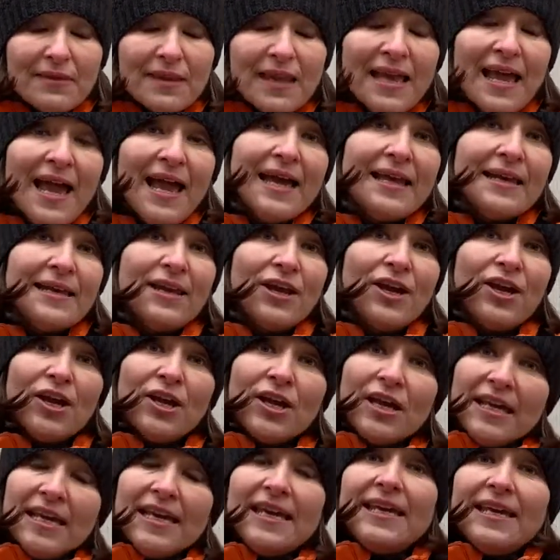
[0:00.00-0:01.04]
And
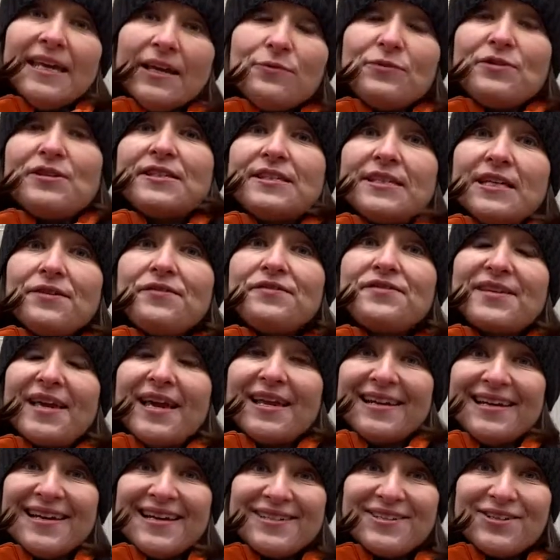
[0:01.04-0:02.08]
he receives a
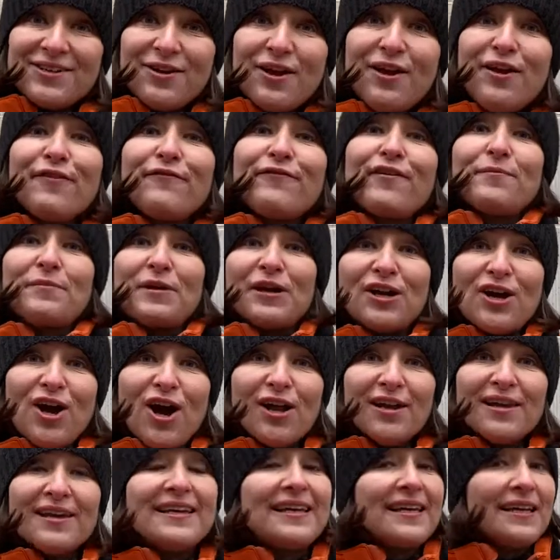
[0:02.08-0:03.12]
letter from a
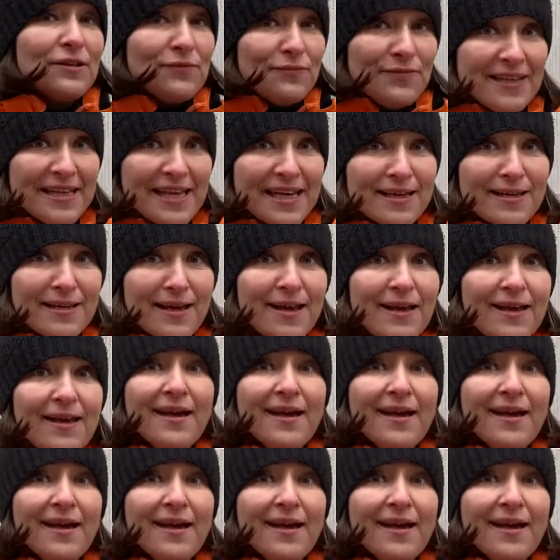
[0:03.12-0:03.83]
colleague in Vienna.